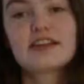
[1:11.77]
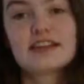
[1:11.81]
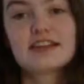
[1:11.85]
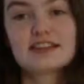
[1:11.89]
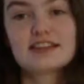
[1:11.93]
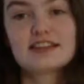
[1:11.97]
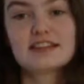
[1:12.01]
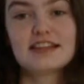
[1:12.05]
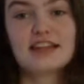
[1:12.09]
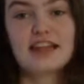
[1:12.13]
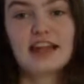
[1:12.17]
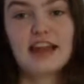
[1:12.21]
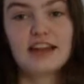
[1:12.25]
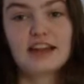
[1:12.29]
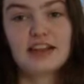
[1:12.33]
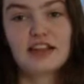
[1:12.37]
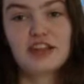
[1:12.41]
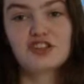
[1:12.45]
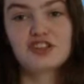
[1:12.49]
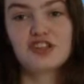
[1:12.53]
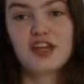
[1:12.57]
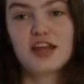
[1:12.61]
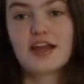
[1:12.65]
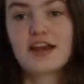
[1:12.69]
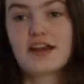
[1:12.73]
to sit down in a
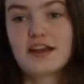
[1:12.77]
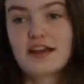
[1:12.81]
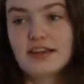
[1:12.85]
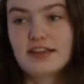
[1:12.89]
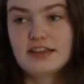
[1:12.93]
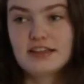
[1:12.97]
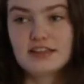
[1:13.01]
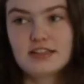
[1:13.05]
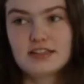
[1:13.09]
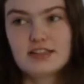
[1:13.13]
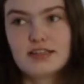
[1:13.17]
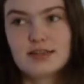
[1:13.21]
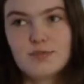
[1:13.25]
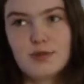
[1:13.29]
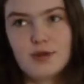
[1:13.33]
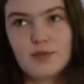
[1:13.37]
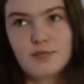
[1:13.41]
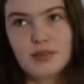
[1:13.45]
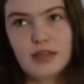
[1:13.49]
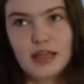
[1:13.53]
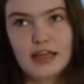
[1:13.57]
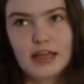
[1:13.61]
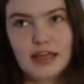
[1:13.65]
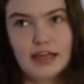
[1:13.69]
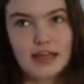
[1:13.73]
chair, it needs to be
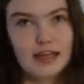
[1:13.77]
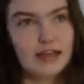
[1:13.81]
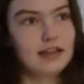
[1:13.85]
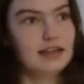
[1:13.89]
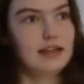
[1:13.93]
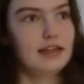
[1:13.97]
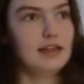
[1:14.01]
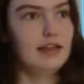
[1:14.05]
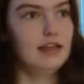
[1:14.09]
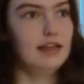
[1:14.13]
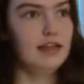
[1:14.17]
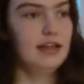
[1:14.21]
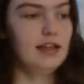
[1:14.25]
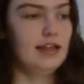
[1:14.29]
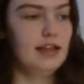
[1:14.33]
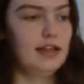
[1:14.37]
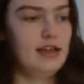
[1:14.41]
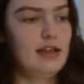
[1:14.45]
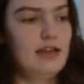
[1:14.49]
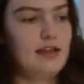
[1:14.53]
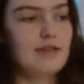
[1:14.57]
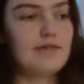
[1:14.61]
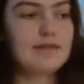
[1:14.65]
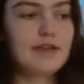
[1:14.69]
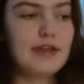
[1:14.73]
planned.
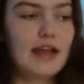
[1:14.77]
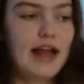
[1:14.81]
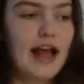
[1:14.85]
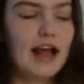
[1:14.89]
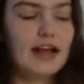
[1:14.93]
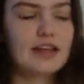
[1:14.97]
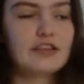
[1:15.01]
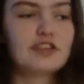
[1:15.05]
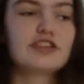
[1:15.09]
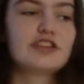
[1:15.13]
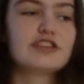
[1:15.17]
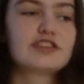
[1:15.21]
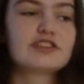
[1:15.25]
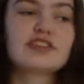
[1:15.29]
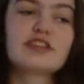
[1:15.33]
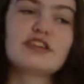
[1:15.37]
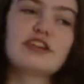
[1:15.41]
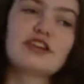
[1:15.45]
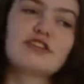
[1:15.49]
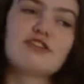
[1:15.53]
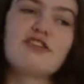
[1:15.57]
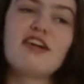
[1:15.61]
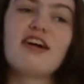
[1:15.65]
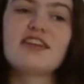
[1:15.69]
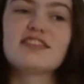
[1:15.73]
If an actor is going to
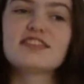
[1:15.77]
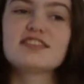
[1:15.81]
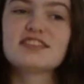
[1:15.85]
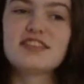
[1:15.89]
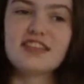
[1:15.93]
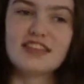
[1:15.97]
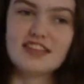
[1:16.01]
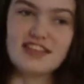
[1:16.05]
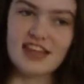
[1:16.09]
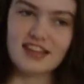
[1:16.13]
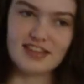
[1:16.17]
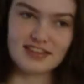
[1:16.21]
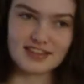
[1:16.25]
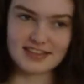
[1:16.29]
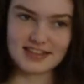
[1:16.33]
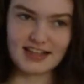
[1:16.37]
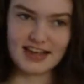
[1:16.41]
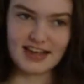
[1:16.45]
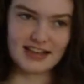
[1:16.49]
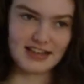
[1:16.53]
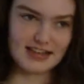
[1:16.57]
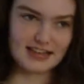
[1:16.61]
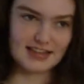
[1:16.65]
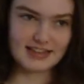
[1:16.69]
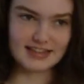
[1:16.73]
cross to the other
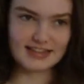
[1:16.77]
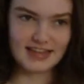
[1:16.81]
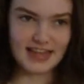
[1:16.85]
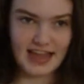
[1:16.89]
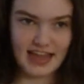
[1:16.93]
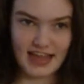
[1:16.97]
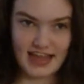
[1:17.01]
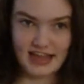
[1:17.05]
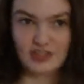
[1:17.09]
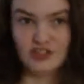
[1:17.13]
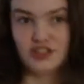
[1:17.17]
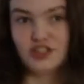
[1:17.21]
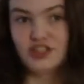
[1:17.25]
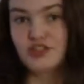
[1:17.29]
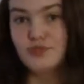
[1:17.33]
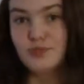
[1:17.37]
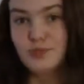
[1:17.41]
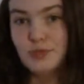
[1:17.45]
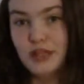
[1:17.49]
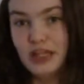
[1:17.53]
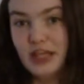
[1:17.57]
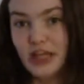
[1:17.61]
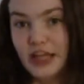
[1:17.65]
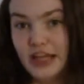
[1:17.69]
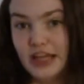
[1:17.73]
side of the stage, it's
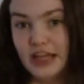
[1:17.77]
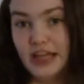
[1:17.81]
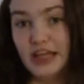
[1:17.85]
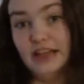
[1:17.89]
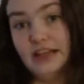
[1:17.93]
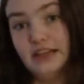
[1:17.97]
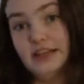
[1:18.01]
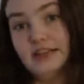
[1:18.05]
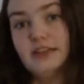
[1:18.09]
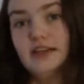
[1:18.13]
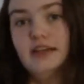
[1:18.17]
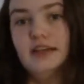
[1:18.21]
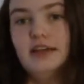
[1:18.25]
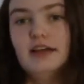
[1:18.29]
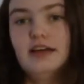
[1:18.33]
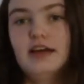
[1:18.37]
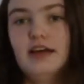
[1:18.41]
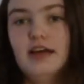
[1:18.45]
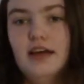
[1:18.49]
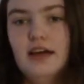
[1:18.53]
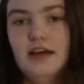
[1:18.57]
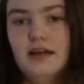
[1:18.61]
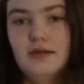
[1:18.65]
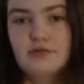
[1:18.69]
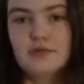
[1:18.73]
planned.
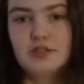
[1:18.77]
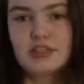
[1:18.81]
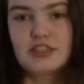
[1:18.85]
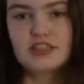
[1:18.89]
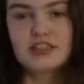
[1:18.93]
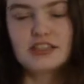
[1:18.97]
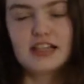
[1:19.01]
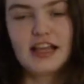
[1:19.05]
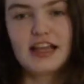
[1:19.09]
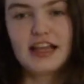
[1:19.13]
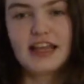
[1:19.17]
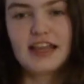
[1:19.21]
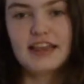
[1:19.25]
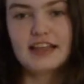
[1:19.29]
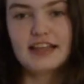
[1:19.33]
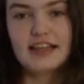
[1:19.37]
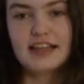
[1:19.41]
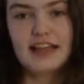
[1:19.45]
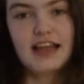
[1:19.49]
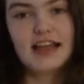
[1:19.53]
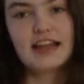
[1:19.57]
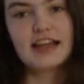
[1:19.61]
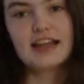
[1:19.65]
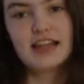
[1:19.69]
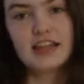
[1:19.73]
Just like the
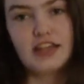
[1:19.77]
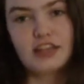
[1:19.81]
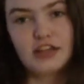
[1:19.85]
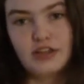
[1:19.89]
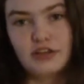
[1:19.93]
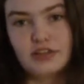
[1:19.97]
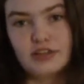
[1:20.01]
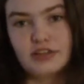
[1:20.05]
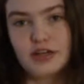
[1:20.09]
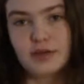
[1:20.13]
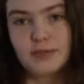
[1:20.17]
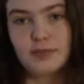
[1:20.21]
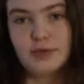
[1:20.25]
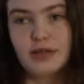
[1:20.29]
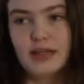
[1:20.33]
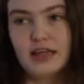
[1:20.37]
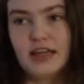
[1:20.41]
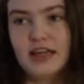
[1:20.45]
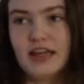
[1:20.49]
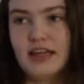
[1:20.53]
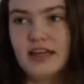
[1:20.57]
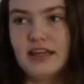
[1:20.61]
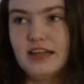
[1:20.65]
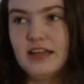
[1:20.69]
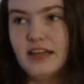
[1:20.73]
lighting cues are
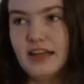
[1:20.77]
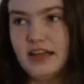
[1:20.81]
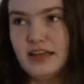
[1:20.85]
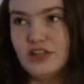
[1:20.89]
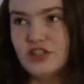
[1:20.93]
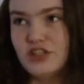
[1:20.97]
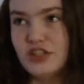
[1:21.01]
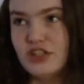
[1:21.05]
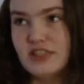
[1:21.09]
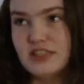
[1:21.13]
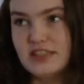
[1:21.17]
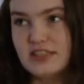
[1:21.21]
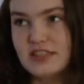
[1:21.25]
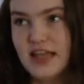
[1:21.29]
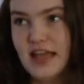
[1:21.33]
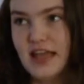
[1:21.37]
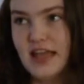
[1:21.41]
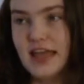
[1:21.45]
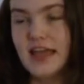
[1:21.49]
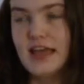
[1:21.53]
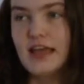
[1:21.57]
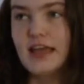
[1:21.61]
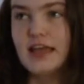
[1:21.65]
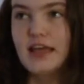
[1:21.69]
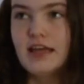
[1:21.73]
planned, and just
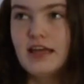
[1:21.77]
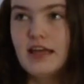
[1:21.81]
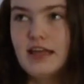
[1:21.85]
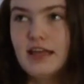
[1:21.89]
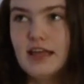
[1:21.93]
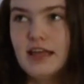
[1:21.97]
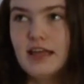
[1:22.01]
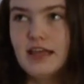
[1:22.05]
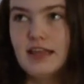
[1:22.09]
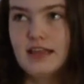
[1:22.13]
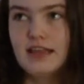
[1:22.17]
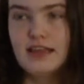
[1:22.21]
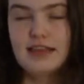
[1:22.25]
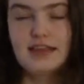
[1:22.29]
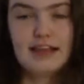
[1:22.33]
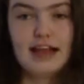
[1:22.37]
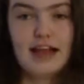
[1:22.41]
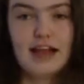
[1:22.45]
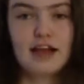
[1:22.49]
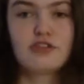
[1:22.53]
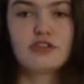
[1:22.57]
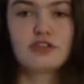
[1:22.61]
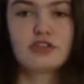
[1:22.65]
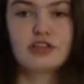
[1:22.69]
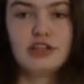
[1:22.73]
like the
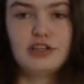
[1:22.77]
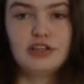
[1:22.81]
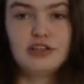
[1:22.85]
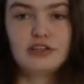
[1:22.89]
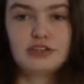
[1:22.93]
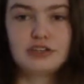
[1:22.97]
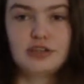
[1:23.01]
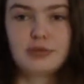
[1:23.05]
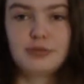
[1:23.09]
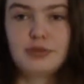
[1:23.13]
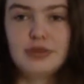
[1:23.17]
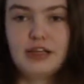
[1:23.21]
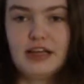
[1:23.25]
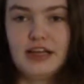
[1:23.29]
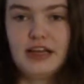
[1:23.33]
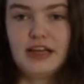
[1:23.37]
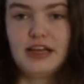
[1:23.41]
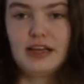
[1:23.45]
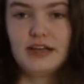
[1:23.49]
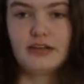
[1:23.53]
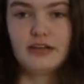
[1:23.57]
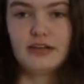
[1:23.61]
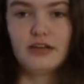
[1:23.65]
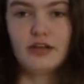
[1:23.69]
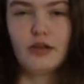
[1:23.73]
sound cues are
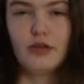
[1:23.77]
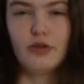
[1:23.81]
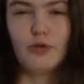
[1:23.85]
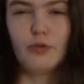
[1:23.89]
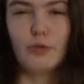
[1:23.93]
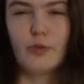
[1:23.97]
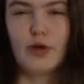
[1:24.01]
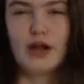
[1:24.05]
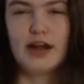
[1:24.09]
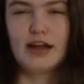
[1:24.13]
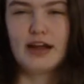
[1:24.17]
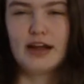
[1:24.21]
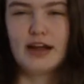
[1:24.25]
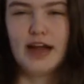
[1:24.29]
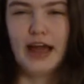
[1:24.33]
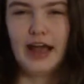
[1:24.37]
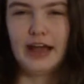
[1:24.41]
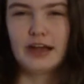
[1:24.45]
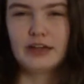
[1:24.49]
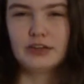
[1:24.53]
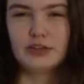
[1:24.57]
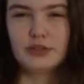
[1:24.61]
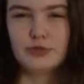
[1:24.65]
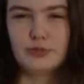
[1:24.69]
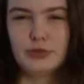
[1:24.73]
planned, where an
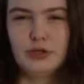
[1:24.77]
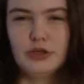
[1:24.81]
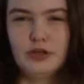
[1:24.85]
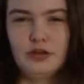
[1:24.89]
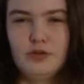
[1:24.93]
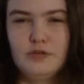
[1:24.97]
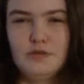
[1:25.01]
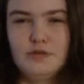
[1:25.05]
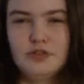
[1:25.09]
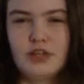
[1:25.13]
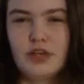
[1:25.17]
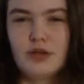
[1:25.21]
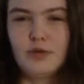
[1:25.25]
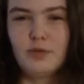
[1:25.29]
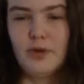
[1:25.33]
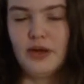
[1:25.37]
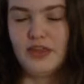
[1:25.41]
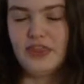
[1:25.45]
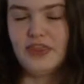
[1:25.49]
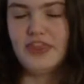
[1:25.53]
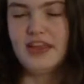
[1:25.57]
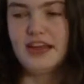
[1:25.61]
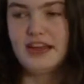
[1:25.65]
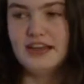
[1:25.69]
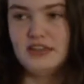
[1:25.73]
actor moves and what
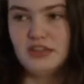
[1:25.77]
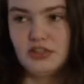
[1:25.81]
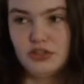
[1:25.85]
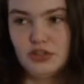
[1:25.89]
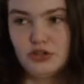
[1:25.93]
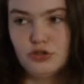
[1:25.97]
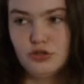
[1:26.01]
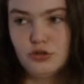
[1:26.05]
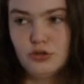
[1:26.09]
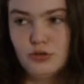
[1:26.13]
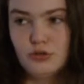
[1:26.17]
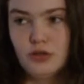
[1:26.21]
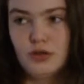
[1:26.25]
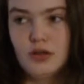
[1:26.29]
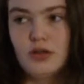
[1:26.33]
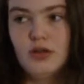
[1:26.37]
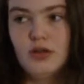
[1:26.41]
they do